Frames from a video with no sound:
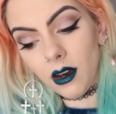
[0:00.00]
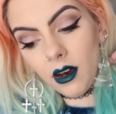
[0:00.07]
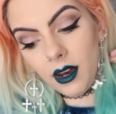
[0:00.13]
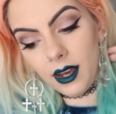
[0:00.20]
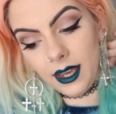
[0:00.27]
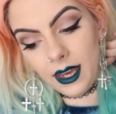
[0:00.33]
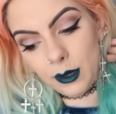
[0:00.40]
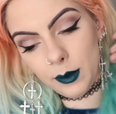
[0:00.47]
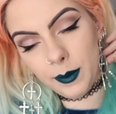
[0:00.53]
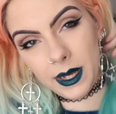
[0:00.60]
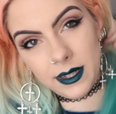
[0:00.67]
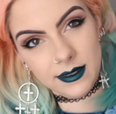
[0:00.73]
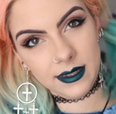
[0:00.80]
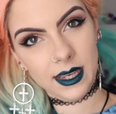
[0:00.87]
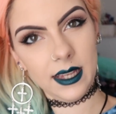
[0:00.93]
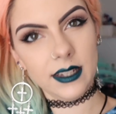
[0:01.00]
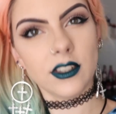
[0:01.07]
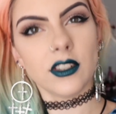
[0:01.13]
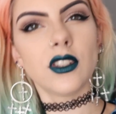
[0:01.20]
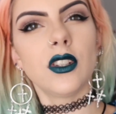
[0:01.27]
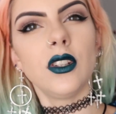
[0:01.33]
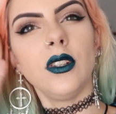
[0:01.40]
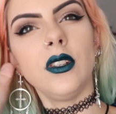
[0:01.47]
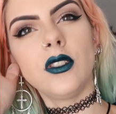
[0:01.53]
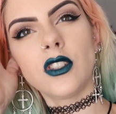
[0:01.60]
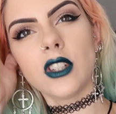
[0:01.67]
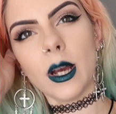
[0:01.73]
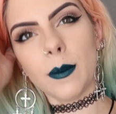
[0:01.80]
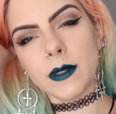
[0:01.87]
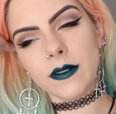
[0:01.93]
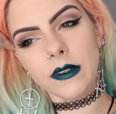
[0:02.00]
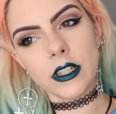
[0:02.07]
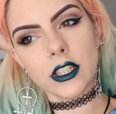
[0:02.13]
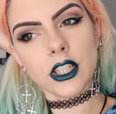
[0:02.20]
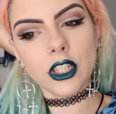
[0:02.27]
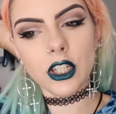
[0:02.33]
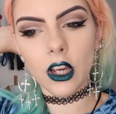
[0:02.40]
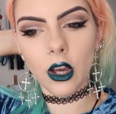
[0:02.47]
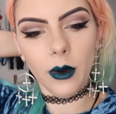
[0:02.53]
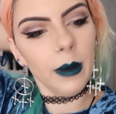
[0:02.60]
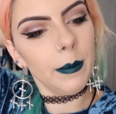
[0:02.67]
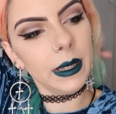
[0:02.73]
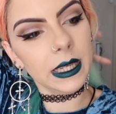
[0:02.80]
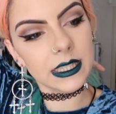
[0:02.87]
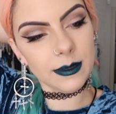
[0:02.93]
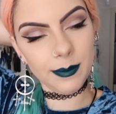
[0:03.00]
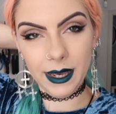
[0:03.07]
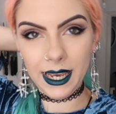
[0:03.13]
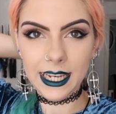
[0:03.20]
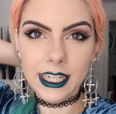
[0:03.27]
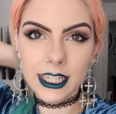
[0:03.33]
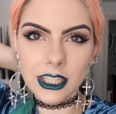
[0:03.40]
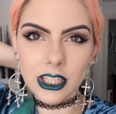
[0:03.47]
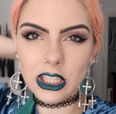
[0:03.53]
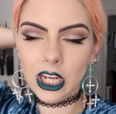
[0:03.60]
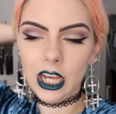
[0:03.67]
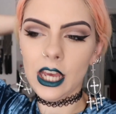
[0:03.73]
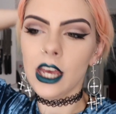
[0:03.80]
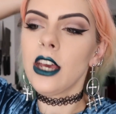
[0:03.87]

I am about to head to Chelmsford to go and meet Paige